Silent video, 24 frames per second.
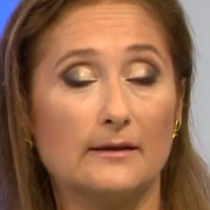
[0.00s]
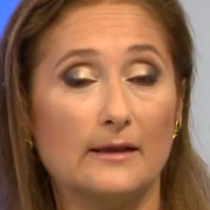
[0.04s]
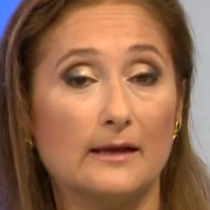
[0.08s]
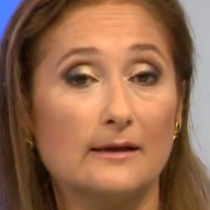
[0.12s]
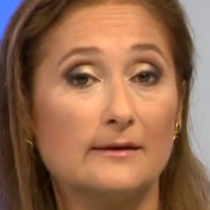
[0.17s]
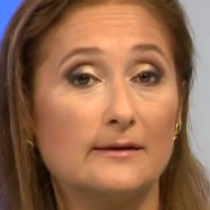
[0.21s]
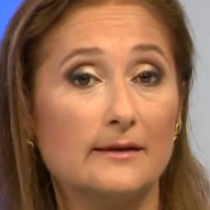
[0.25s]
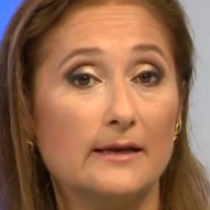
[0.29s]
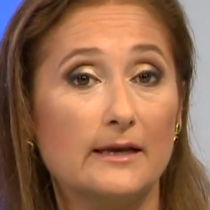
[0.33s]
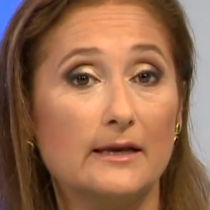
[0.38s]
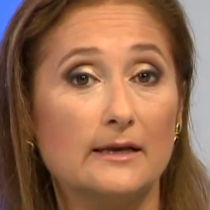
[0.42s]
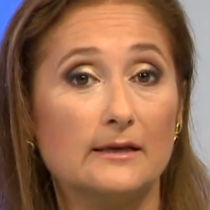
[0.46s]

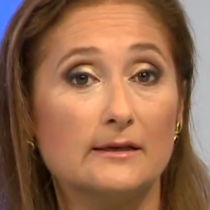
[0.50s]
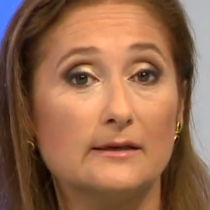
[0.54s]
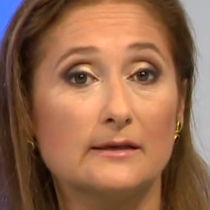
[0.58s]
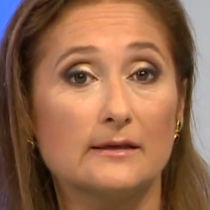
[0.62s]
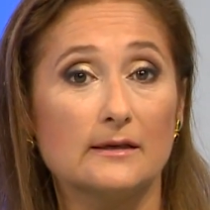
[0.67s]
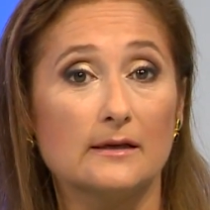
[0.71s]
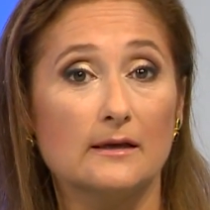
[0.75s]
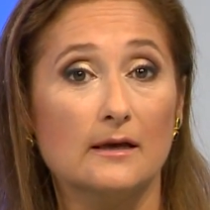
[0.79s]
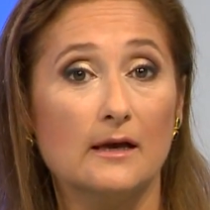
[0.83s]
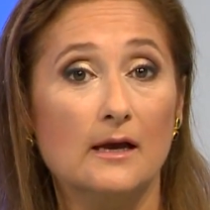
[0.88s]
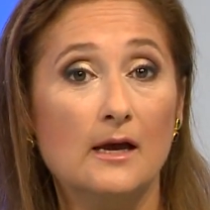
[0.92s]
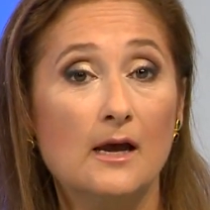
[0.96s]
That is,
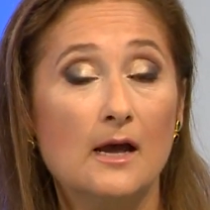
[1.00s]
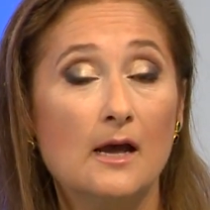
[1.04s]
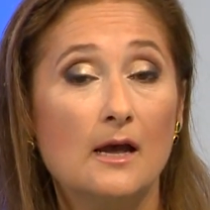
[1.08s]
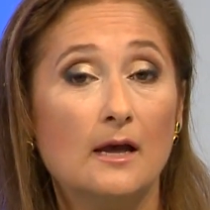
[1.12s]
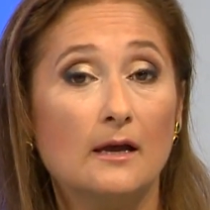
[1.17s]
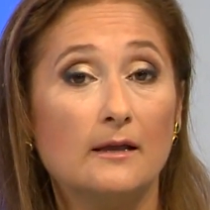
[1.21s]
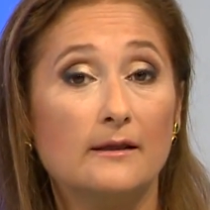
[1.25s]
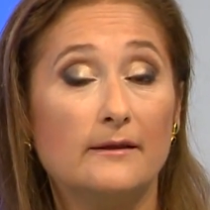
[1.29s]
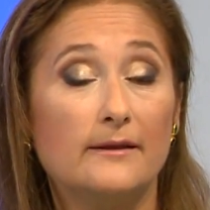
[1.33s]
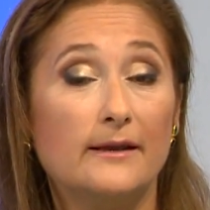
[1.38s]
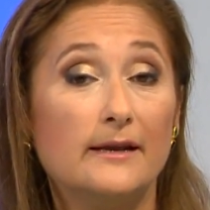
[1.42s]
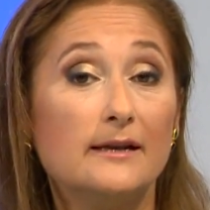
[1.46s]

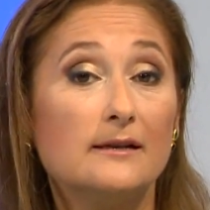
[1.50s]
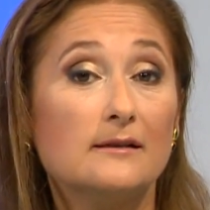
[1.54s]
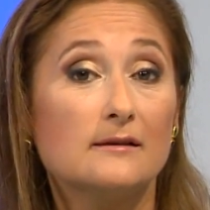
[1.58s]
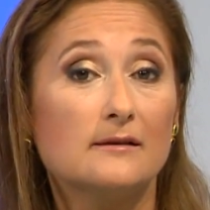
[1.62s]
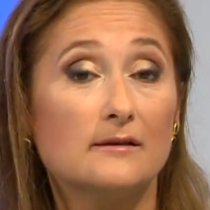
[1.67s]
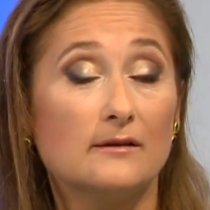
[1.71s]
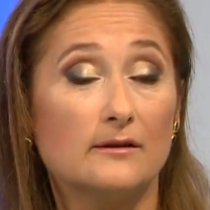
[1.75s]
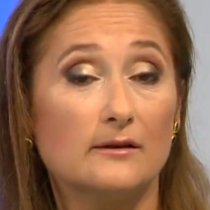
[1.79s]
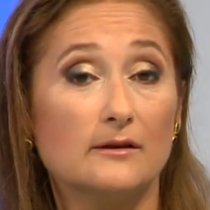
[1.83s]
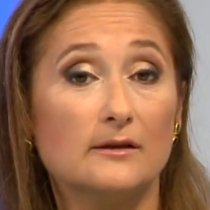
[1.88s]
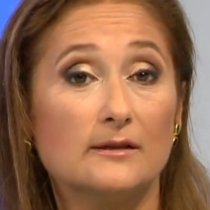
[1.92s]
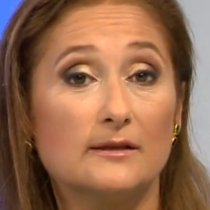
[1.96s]
did
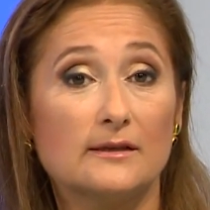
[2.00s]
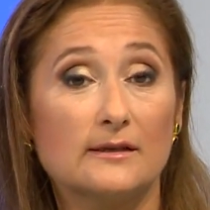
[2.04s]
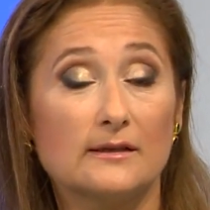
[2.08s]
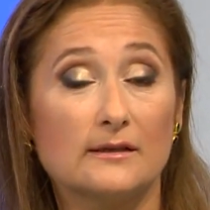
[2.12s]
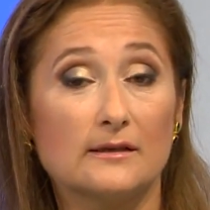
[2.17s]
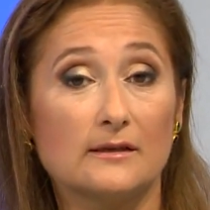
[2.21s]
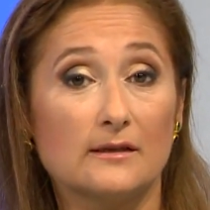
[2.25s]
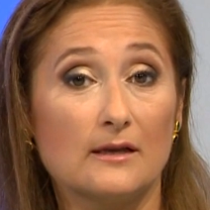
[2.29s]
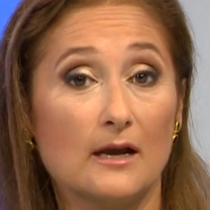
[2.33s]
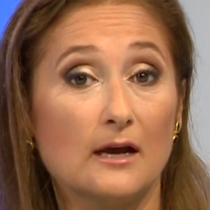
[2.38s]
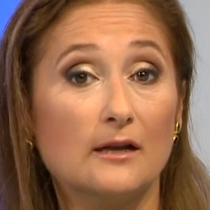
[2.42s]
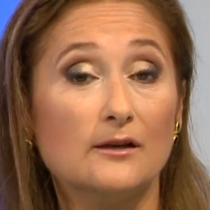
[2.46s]

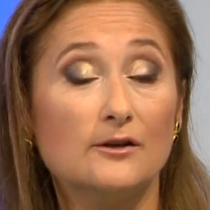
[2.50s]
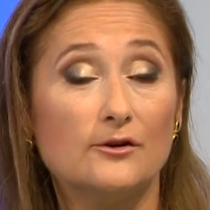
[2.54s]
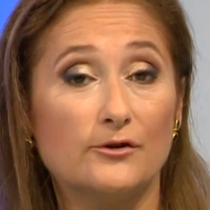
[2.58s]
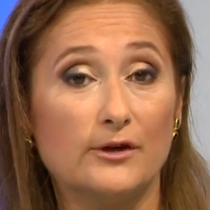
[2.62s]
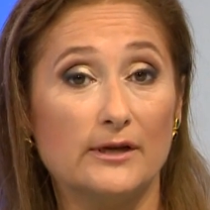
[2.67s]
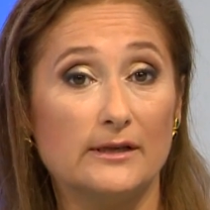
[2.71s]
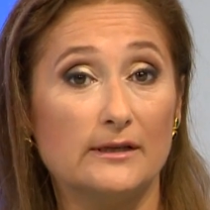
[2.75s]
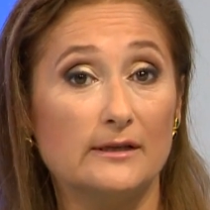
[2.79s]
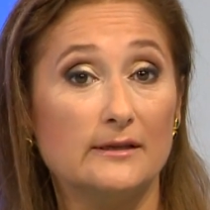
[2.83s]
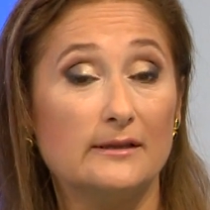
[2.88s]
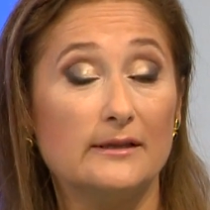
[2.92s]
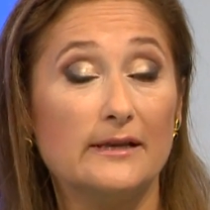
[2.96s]
this
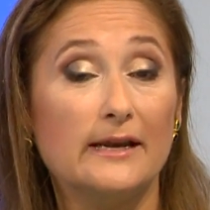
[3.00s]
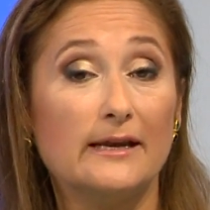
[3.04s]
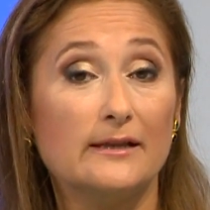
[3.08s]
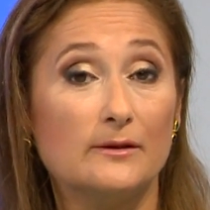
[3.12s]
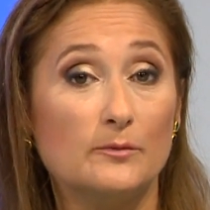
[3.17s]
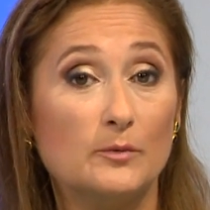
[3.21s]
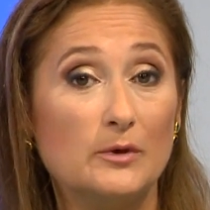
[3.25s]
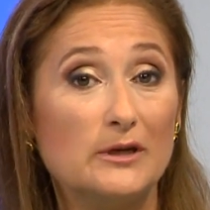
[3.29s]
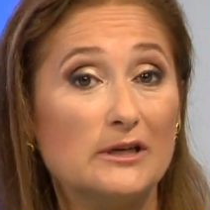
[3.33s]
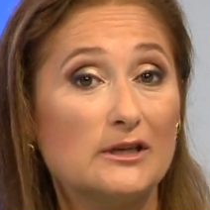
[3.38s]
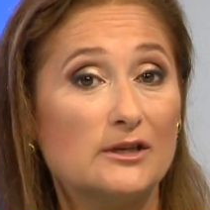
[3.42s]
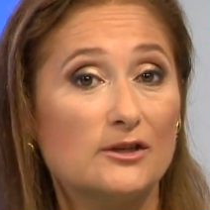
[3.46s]
country, did the
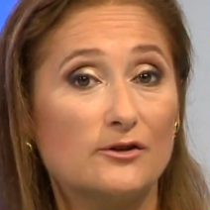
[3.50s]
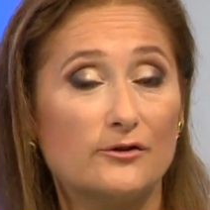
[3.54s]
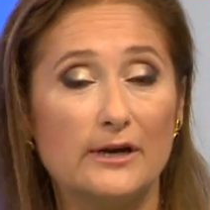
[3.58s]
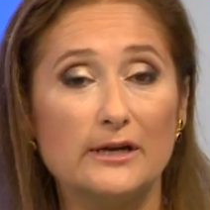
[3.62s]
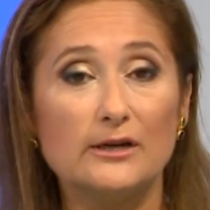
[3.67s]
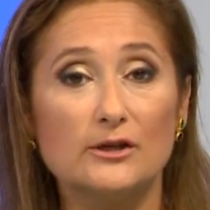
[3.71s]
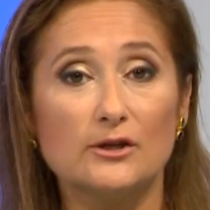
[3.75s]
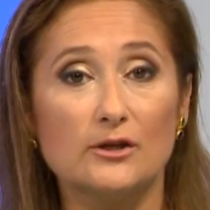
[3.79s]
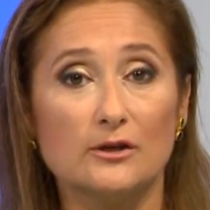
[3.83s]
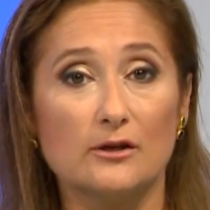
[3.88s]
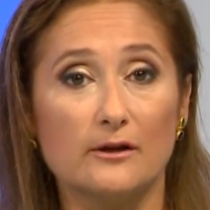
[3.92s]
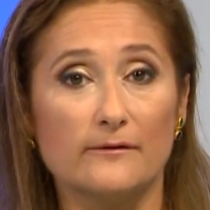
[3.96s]

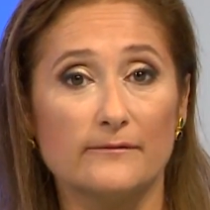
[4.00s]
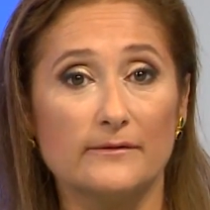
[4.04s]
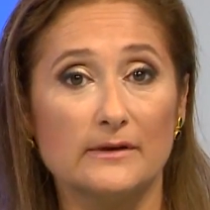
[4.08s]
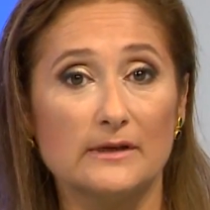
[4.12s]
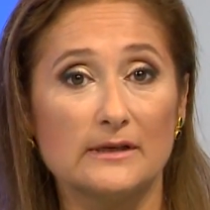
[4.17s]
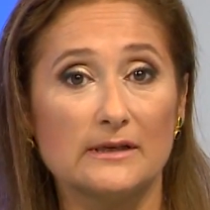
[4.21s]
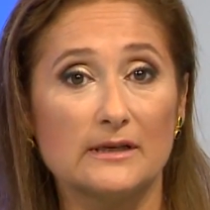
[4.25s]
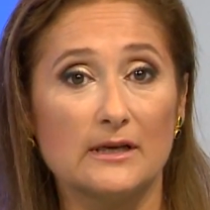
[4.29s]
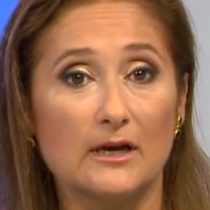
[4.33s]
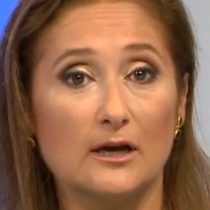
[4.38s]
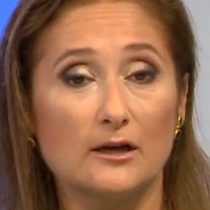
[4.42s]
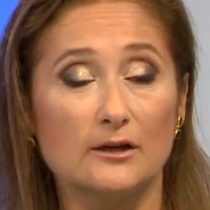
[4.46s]
administration of
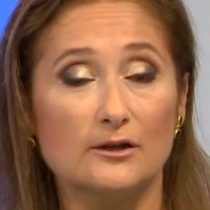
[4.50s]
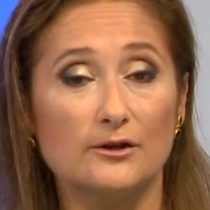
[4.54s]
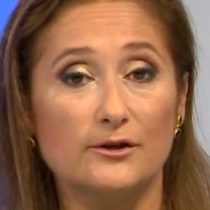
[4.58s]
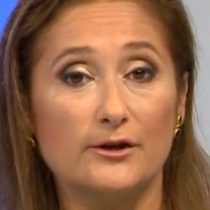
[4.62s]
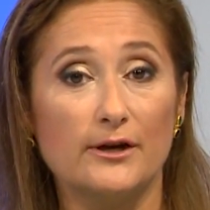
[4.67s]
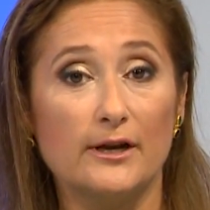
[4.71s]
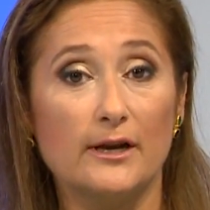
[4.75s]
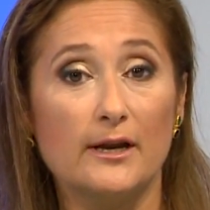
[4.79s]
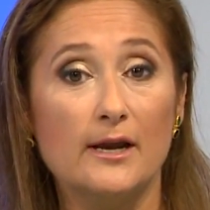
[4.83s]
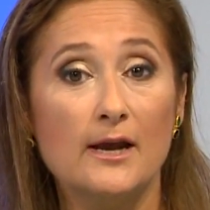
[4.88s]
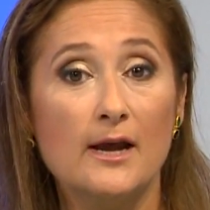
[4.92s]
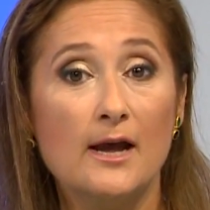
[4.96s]
this
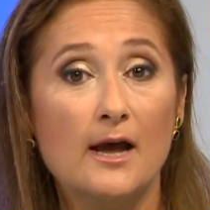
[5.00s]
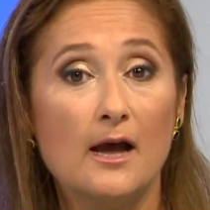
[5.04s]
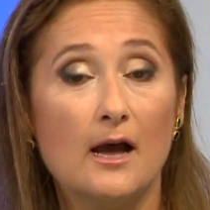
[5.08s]
country